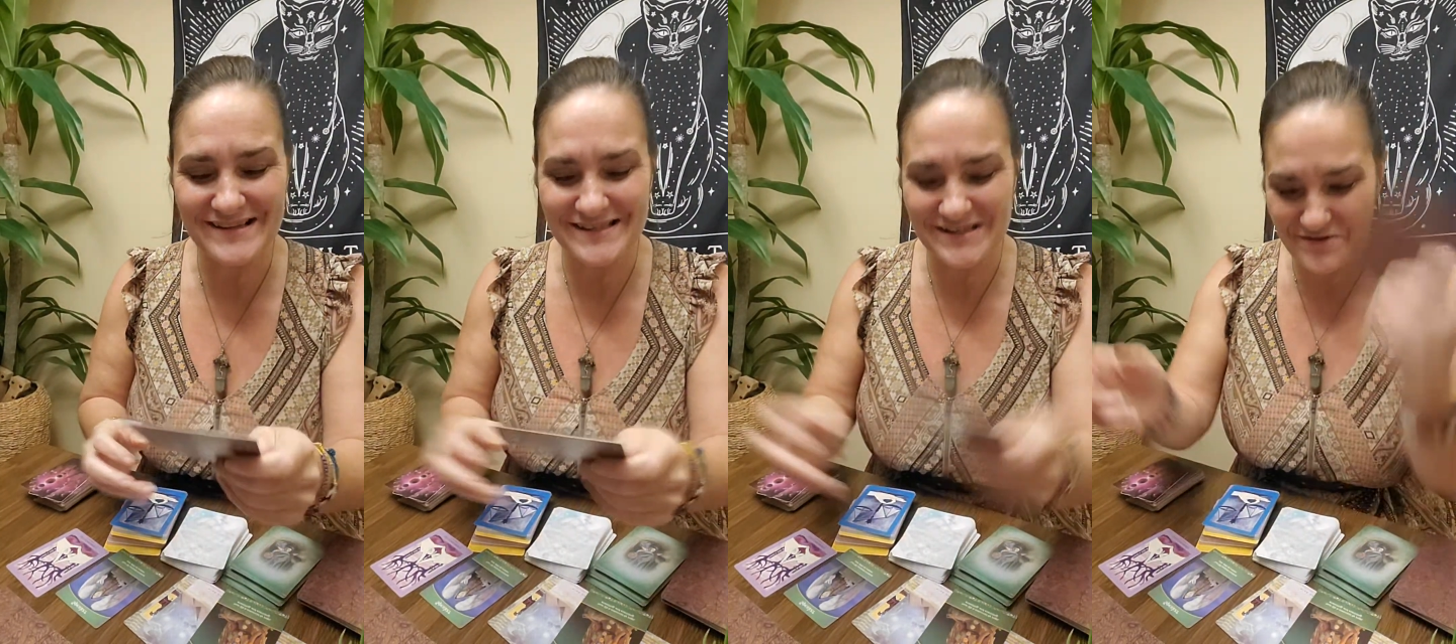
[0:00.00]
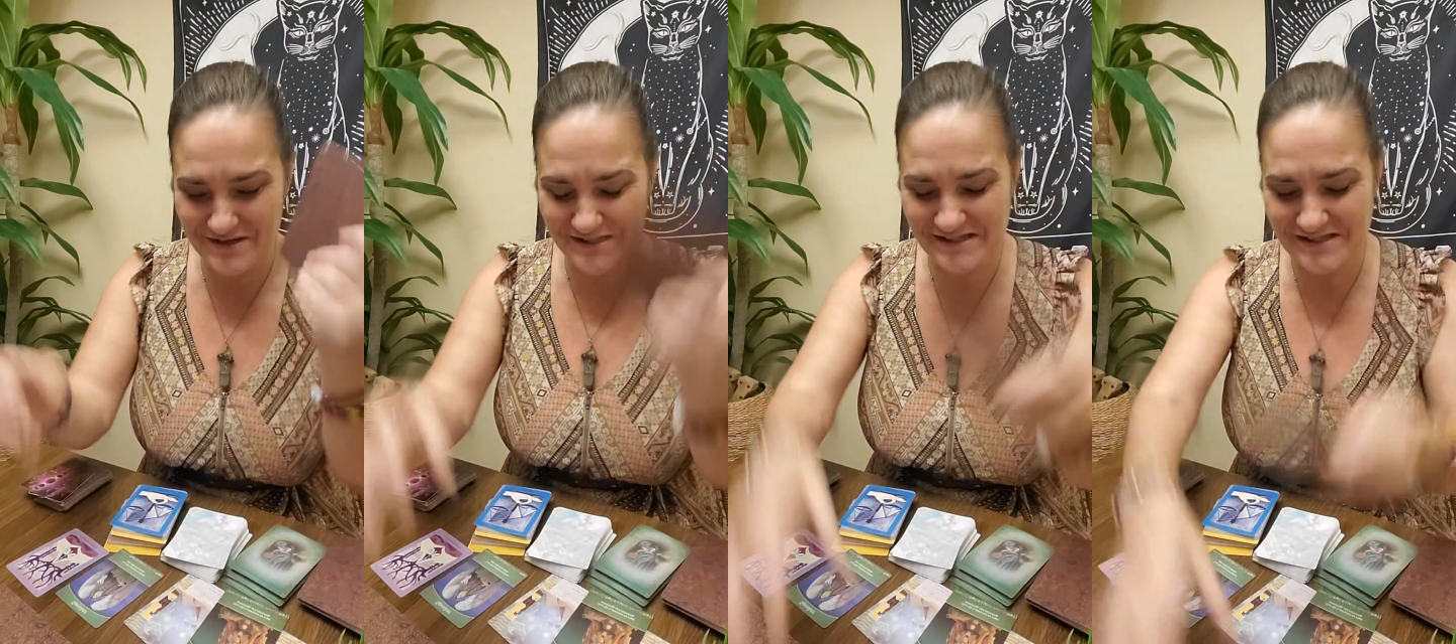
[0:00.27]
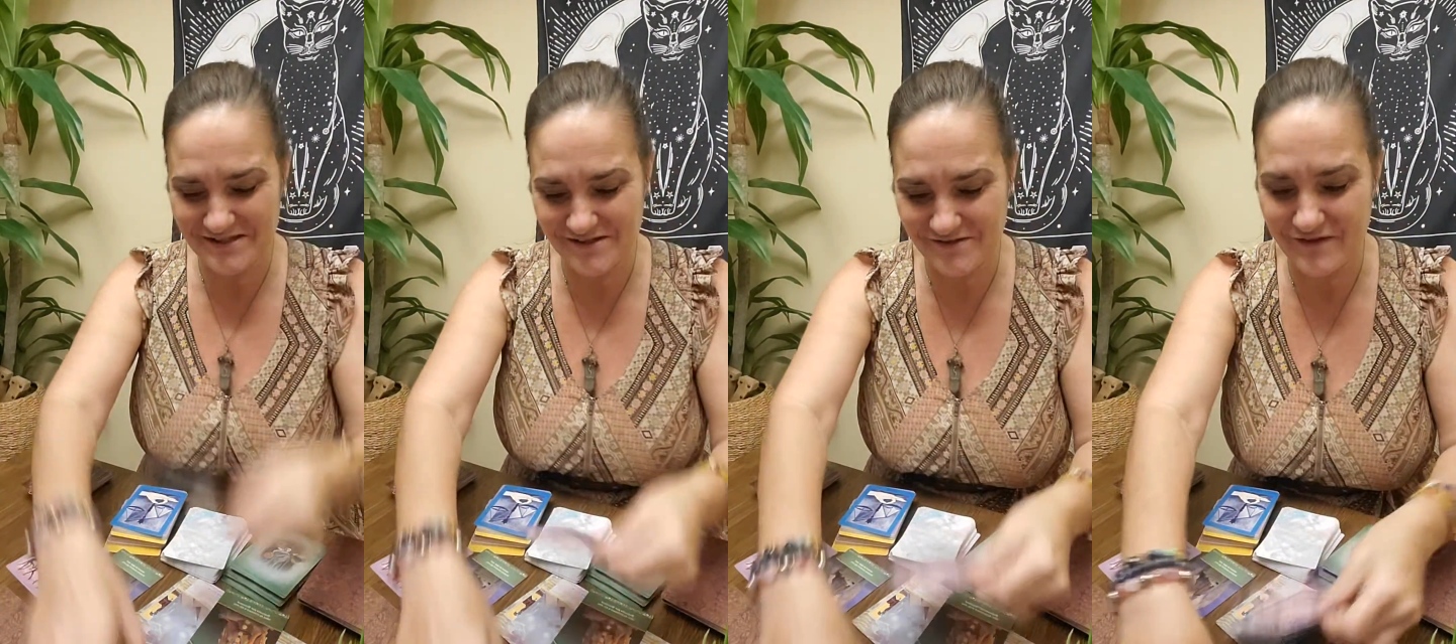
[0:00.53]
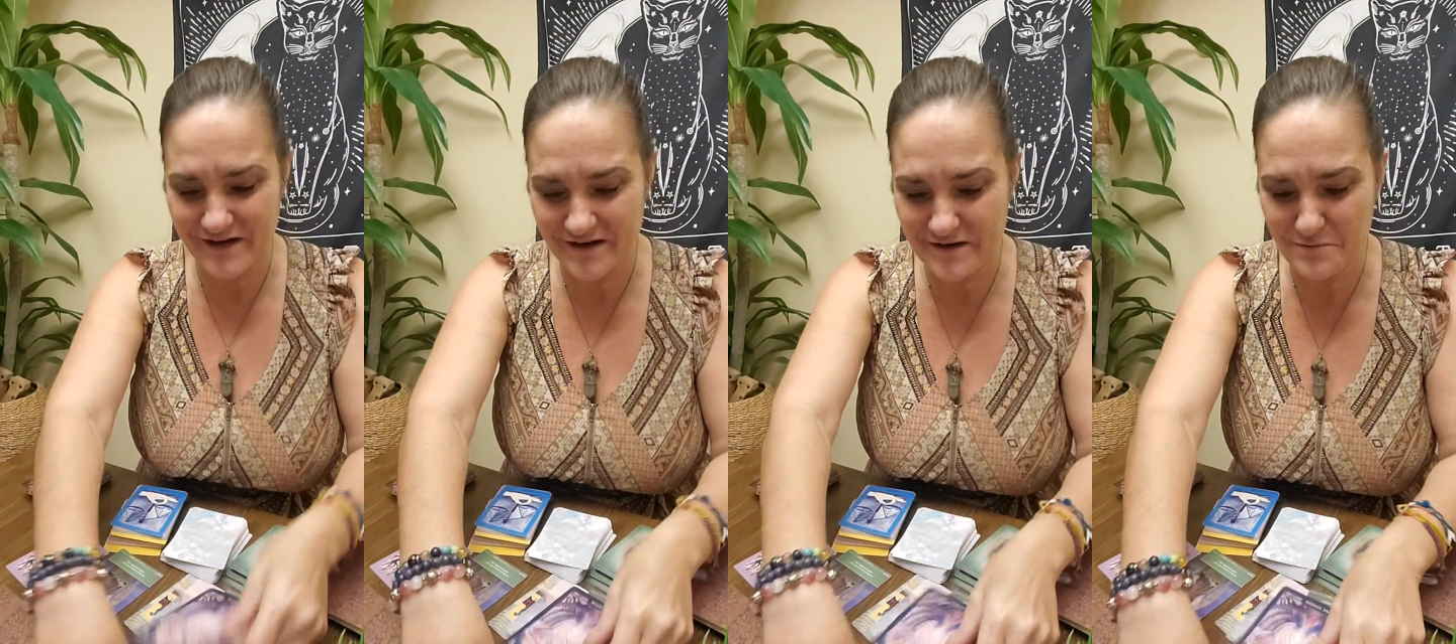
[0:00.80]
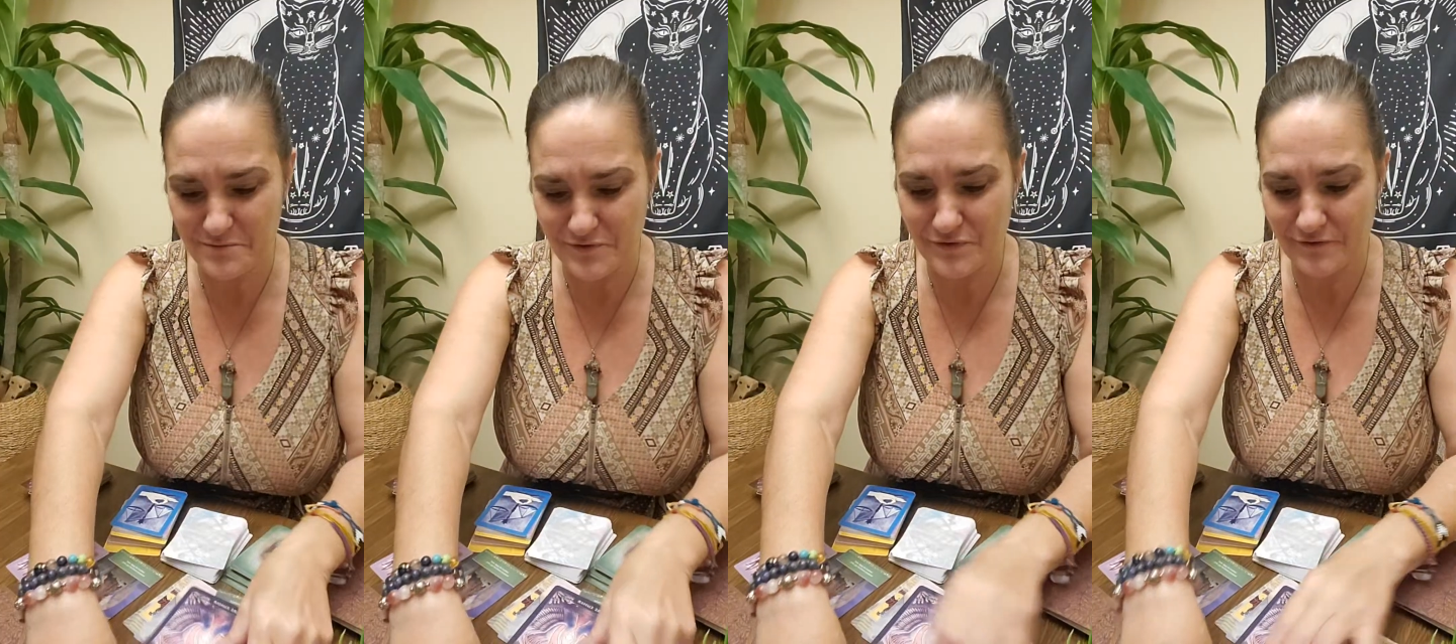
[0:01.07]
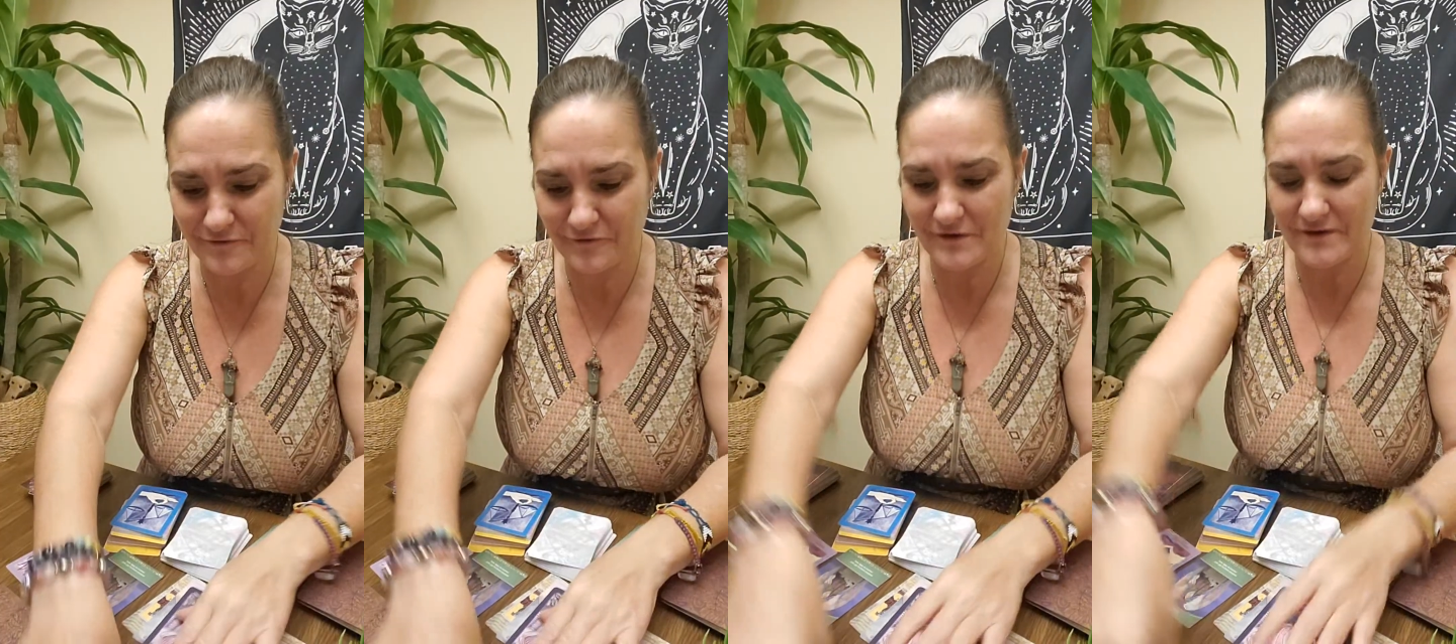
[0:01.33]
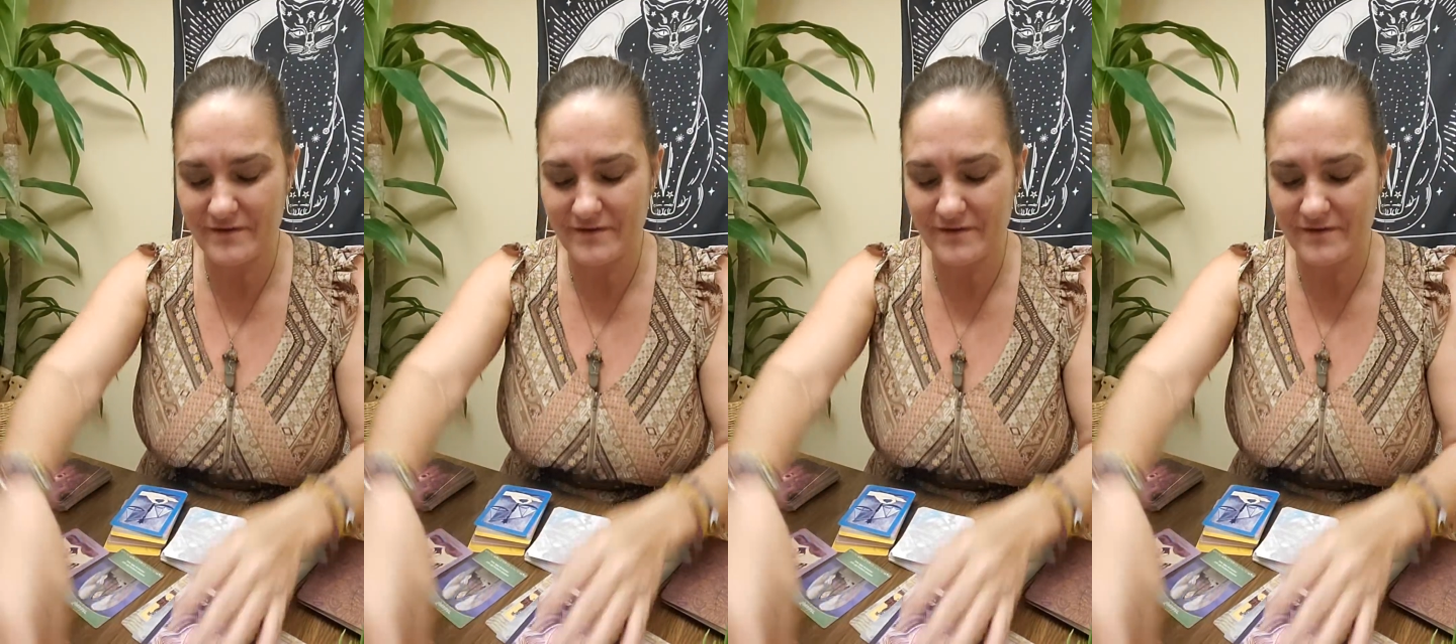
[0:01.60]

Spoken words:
So this is very beautiful,